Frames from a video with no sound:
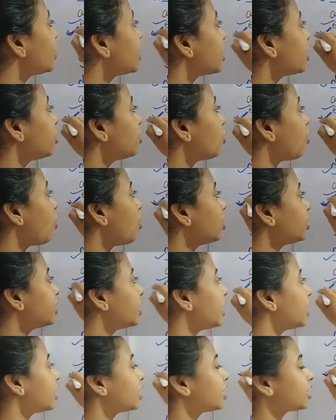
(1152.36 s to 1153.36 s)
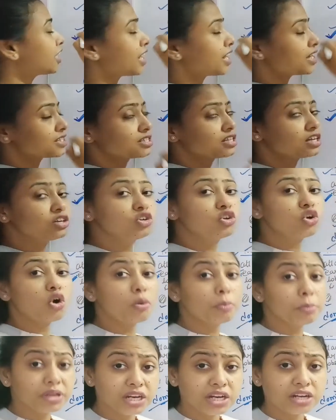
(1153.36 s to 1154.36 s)
we cannot take it as the
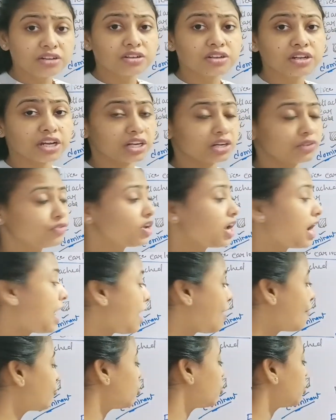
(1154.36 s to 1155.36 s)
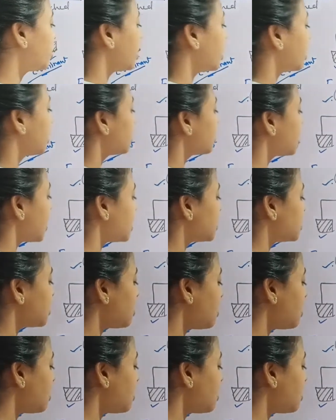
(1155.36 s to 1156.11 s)
dominant trait. We have to take it as